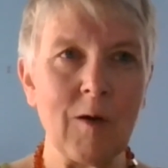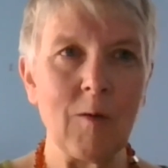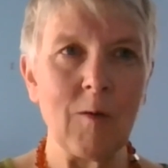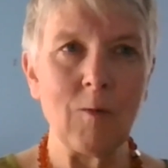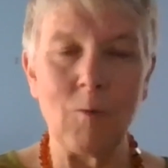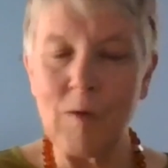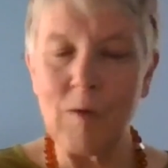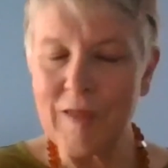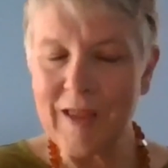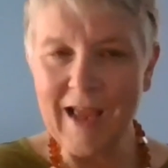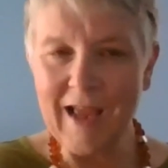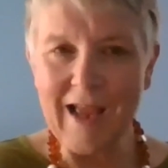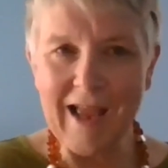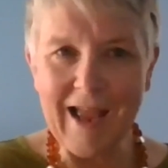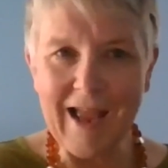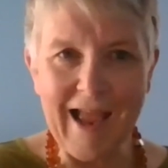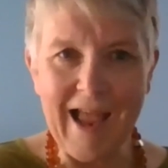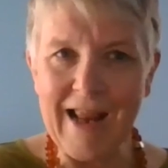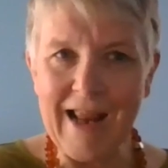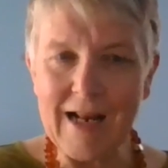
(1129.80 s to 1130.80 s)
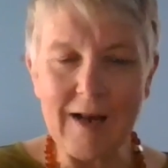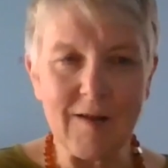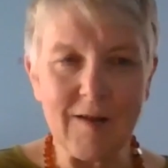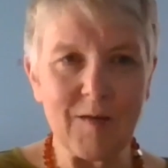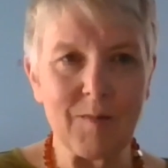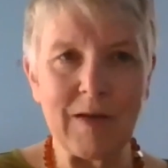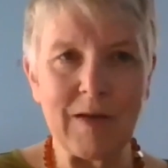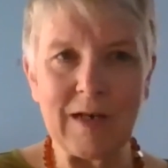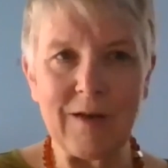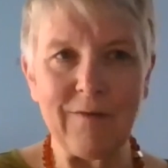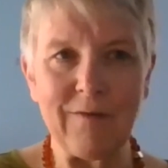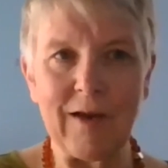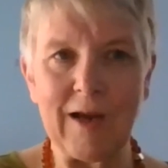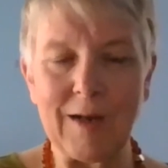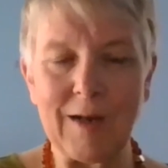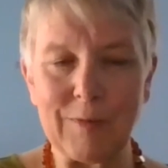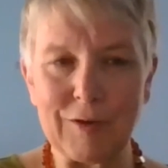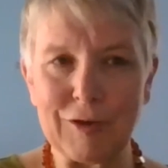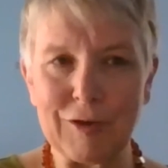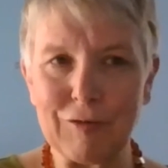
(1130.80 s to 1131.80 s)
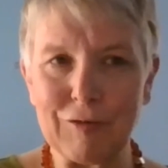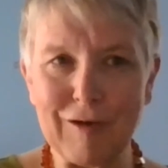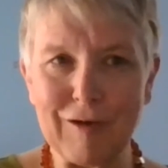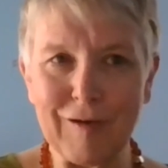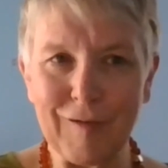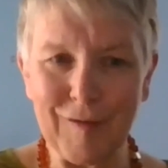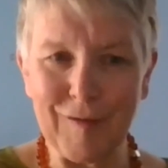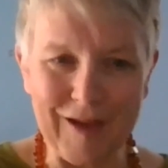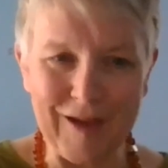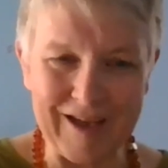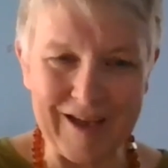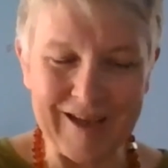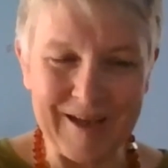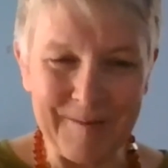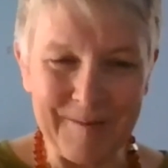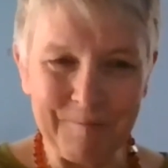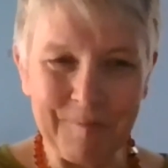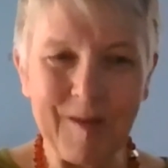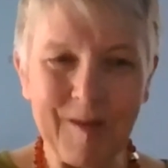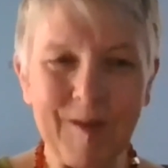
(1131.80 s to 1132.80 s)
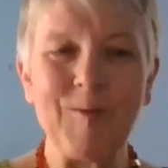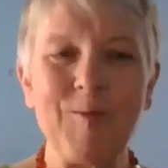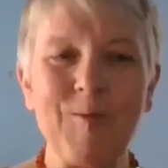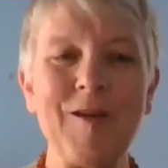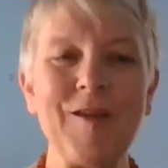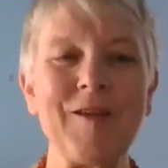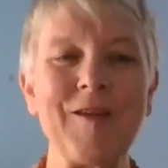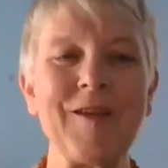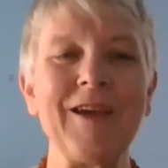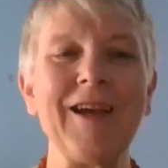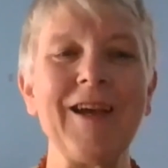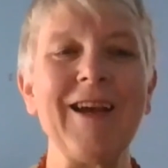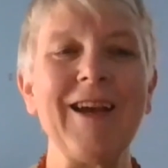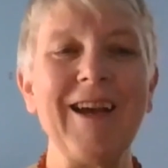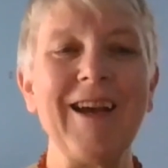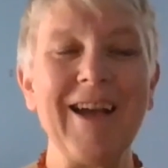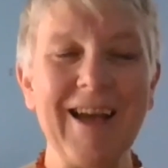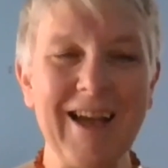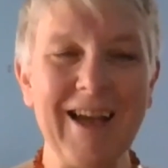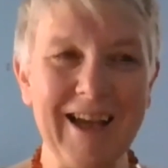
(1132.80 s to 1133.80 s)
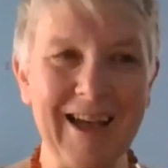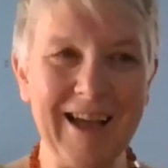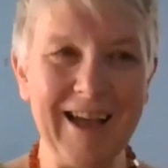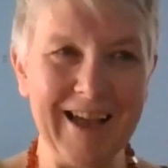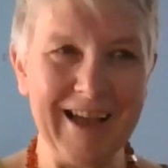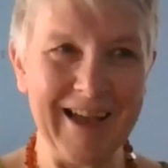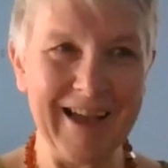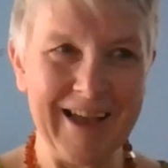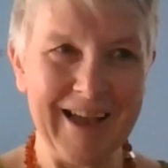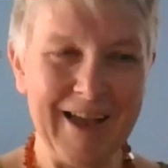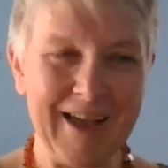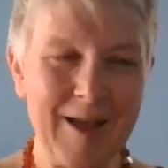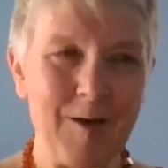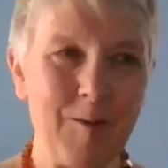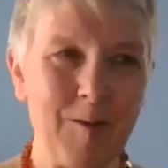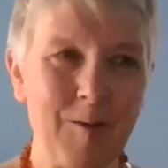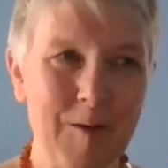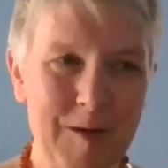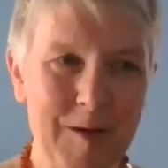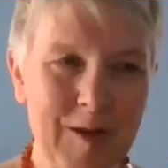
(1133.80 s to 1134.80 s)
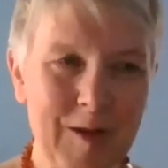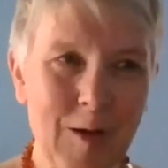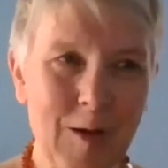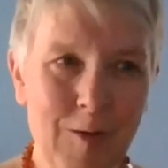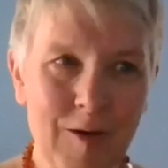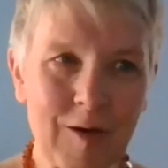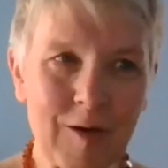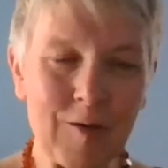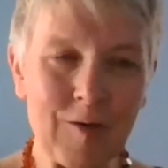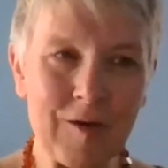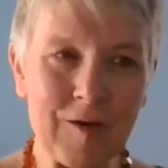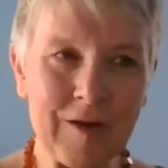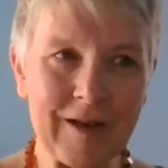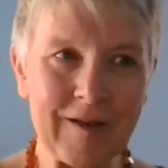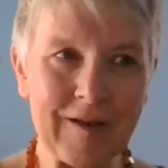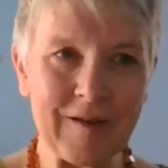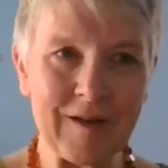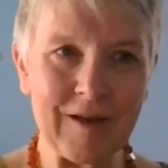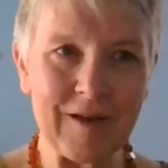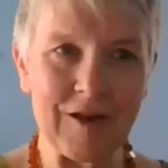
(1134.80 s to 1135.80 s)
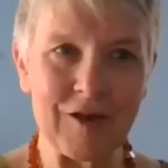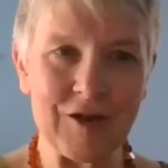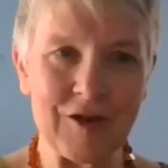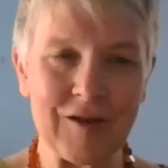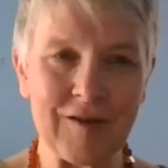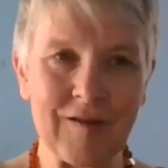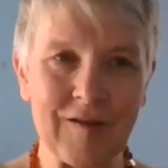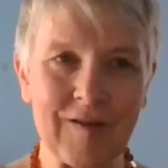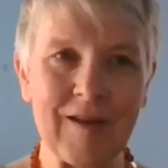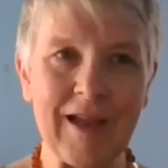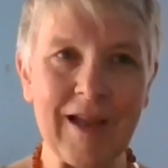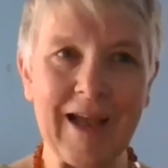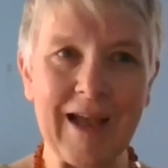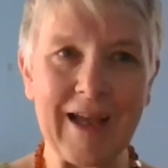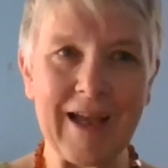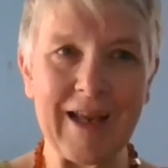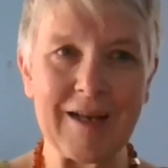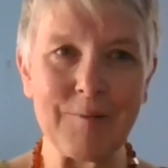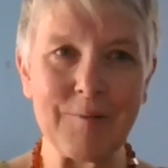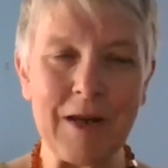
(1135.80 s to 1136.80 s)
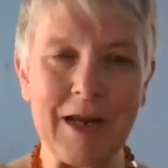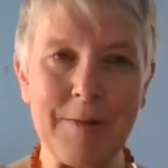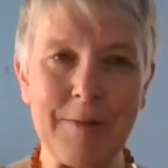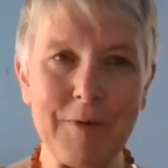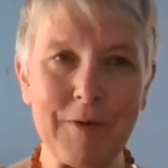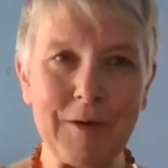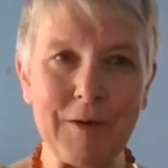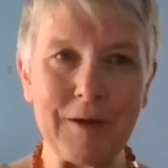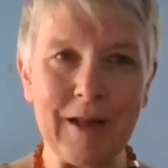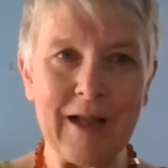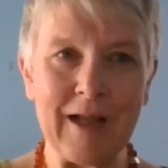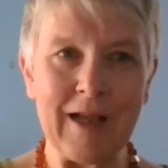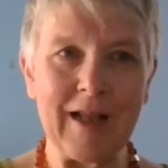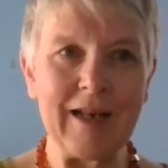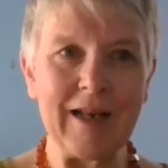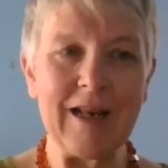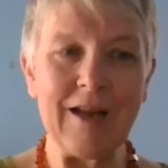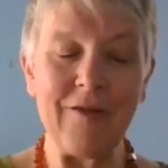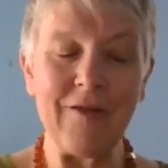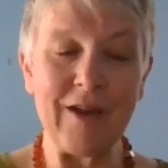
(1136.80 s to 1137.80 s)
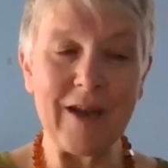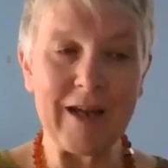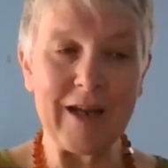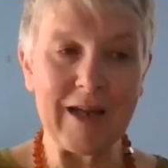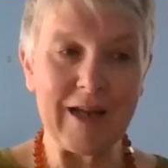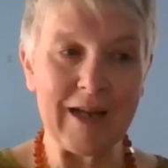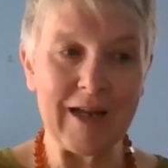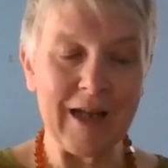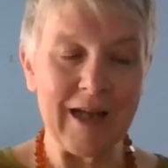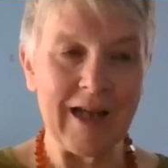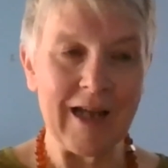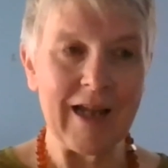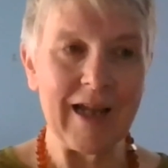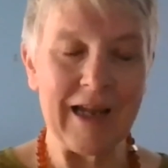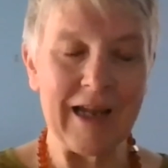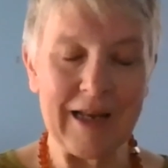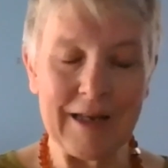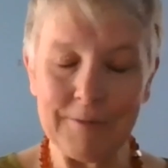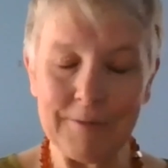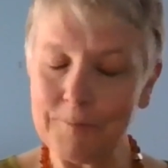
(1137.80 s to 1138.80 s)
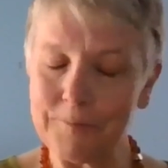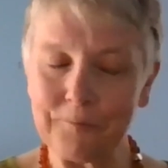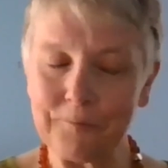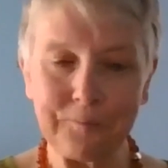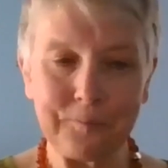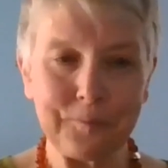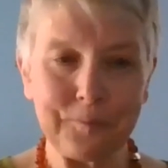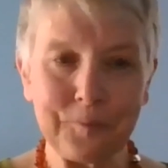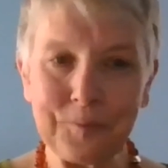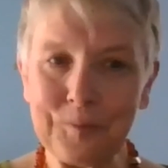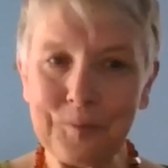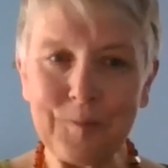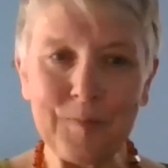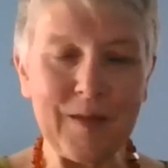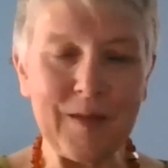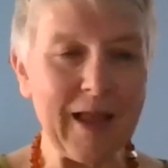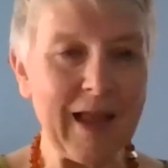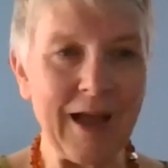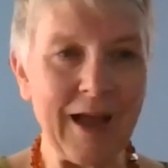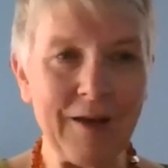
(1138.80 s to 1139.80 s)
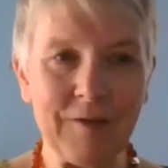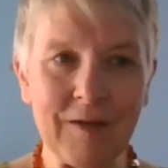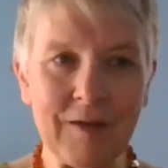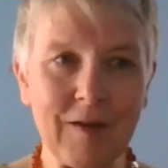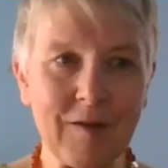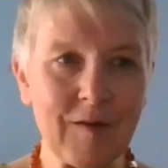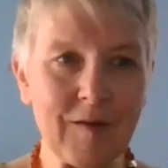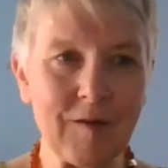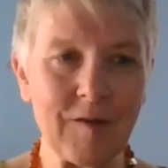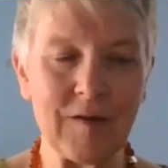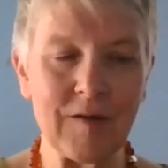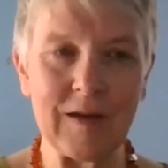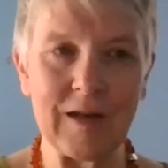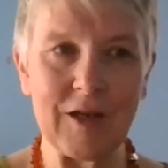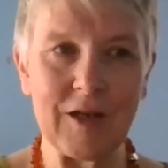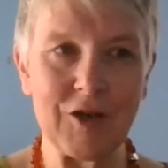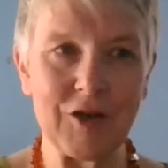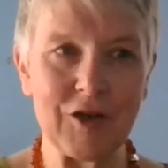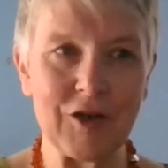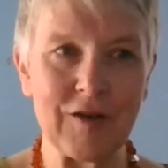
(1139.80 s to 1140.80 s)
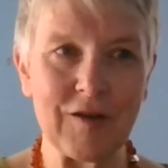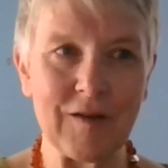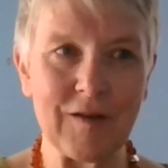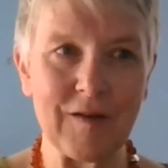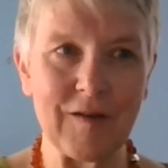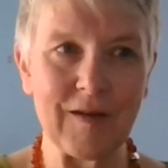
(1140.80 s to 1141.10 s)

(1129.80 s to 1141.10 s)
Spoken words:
with endless money available to us, with local organizations and people living in housing associations,